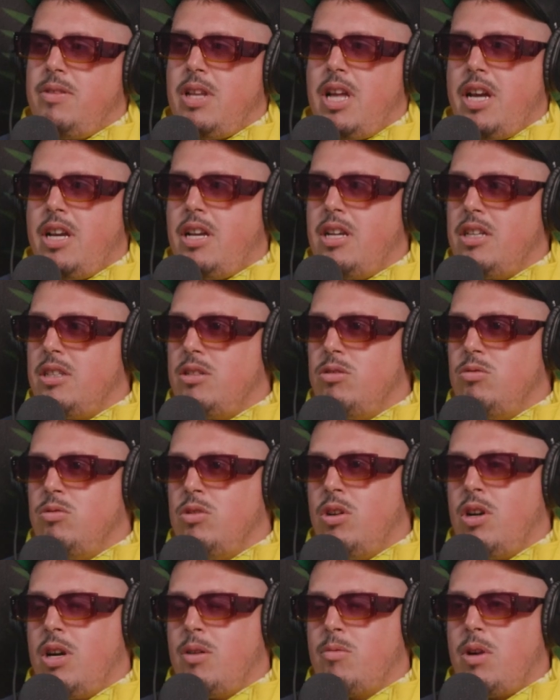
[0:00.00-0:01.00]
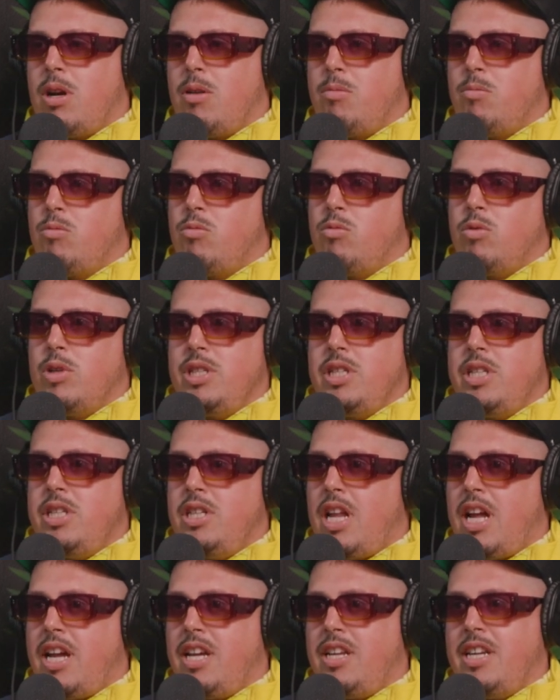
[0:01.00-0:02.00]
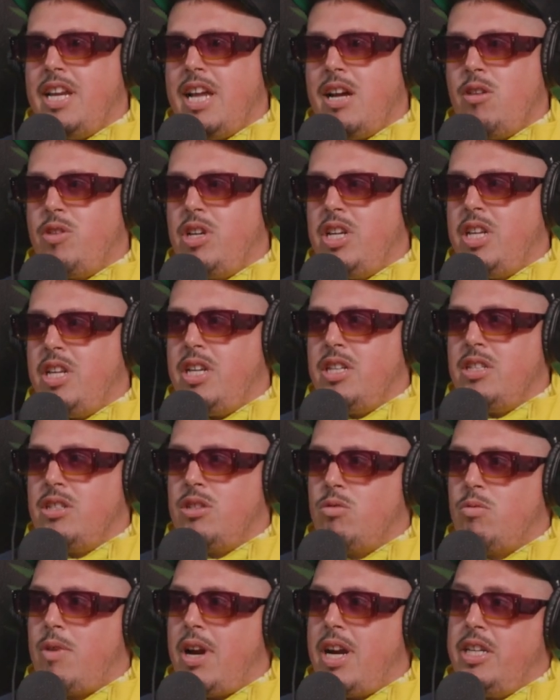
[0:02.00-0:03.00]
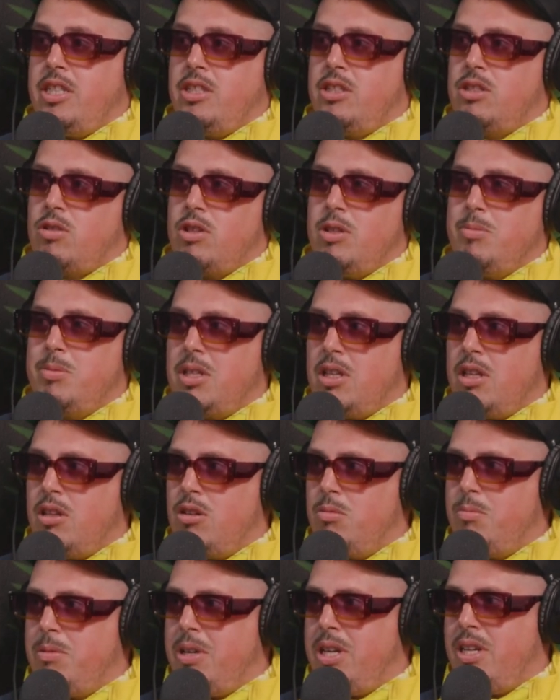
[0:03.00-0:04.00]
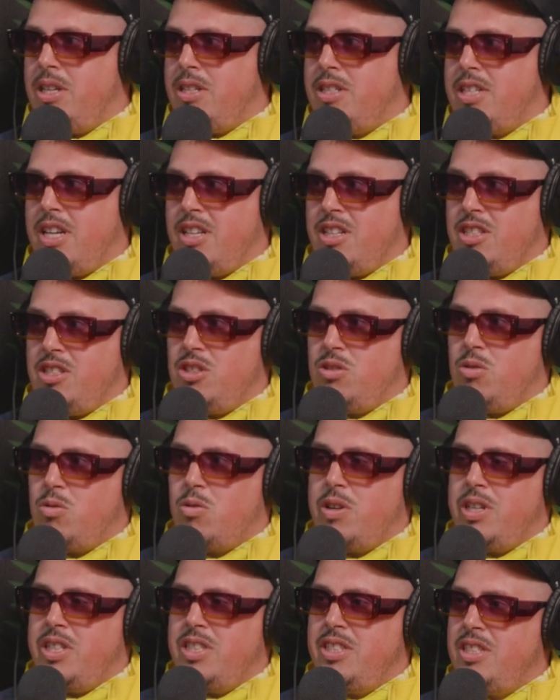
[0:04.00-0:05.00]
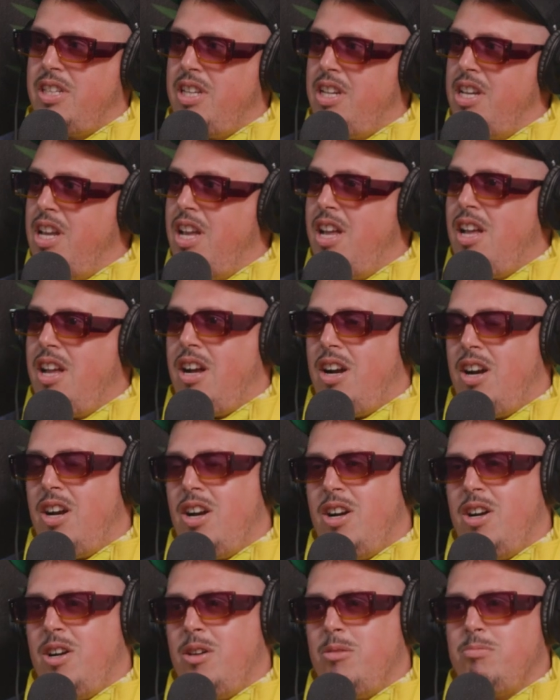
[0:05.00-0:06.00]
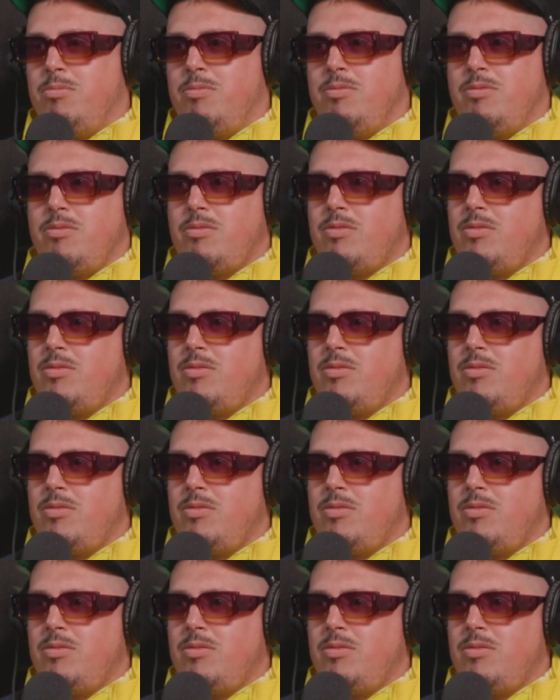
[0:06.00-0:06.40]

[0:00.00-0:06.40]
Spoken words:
Like, I'm really like now getting into writing scripts a little bit and telling stories. Man,